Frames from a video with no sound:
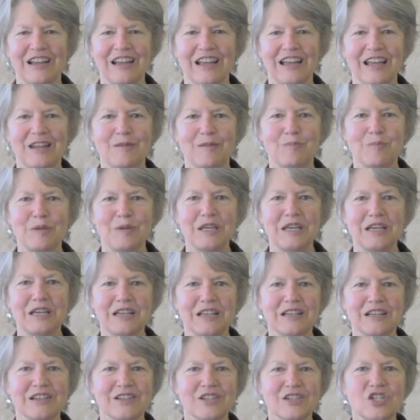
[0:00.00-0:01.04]
and
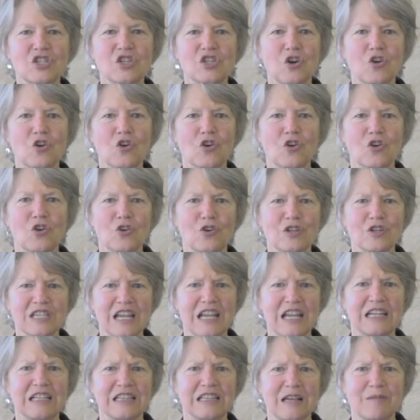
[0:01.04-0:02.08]
being stern or setting